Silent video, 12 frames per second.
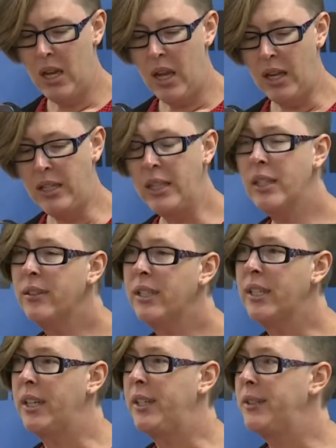A year
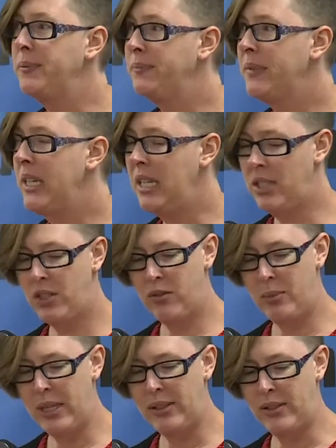ago, each of
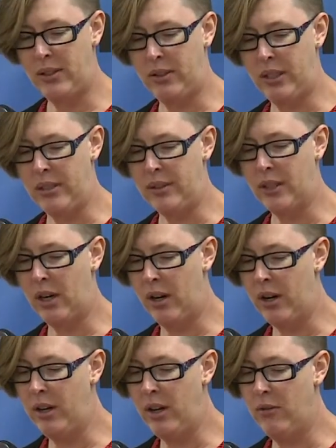my students,
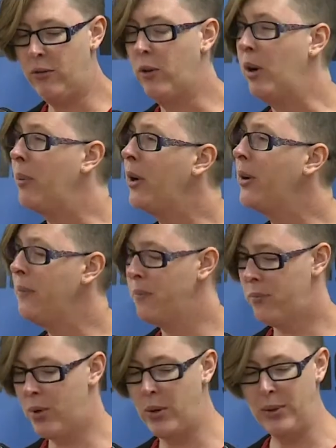current and former,
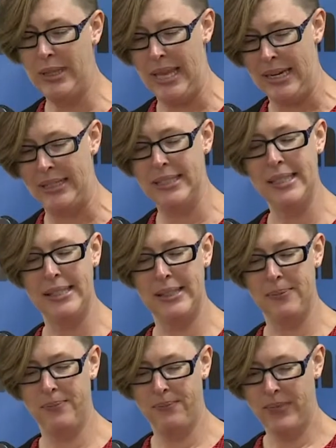wrote
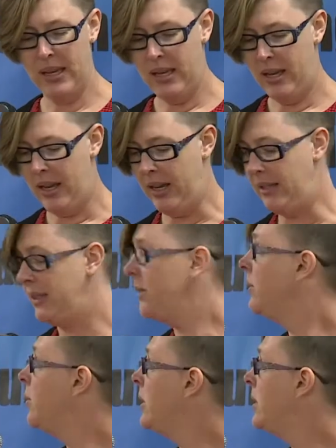letters, as
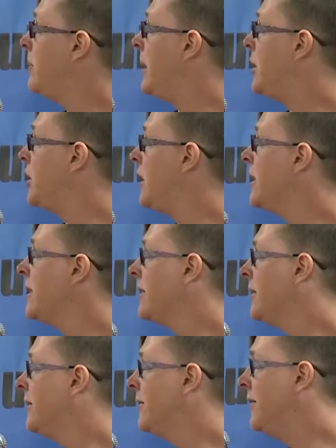was mentioned.
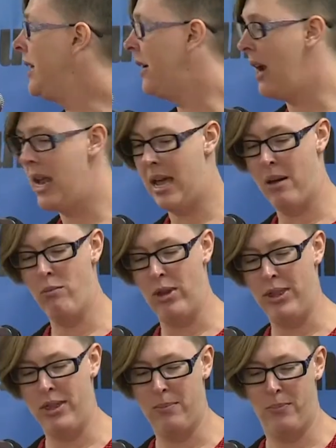There I am
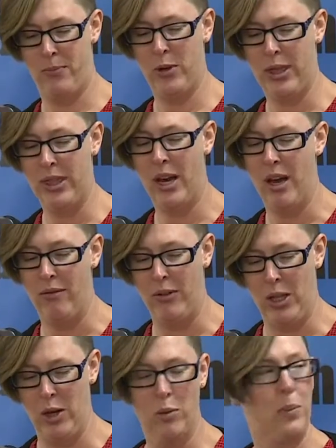with the
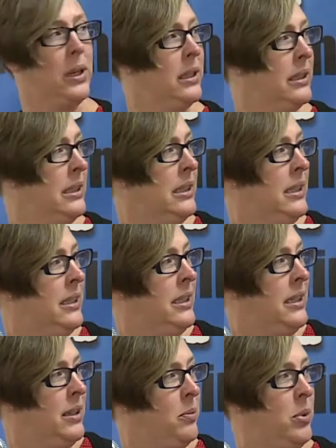envelope,
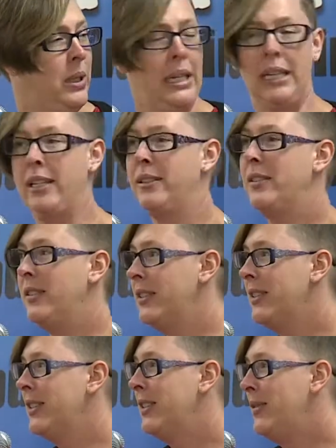pretty
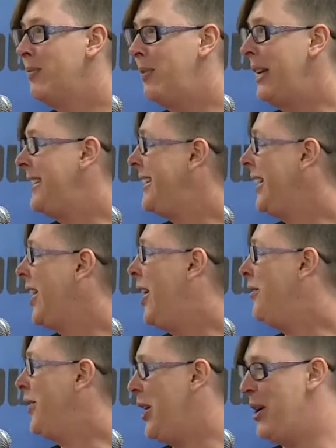basic
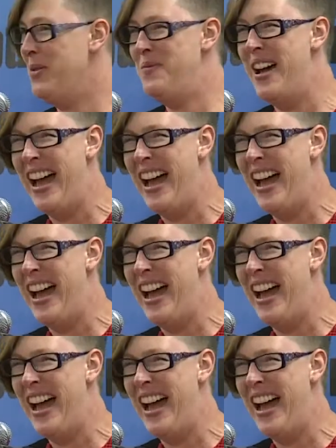envelope,